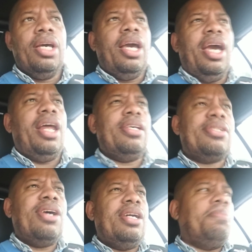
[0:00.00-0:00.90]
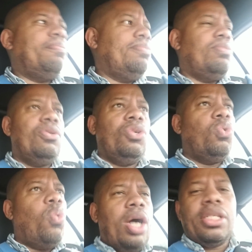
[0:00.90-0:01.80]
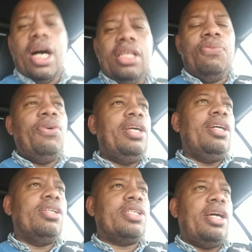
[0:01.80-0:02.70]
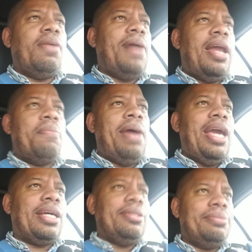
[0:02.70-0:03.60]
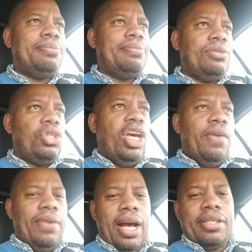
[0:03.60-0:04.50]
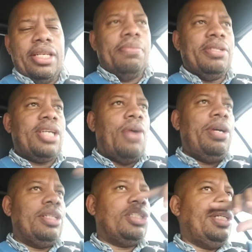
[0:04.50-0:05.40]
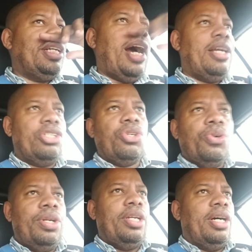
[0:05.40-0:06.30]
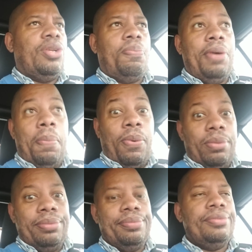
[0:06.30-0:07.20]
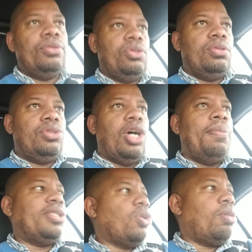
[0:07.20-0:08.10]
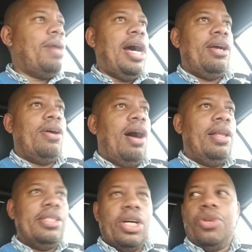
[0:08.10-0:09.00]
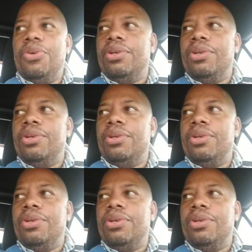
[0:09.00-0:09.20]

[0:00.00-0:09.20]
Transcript: And I started to watch all these videos that everybody making, even after him and Tariq Nasheed got into it and other people, Tommy Sotomayor, all these other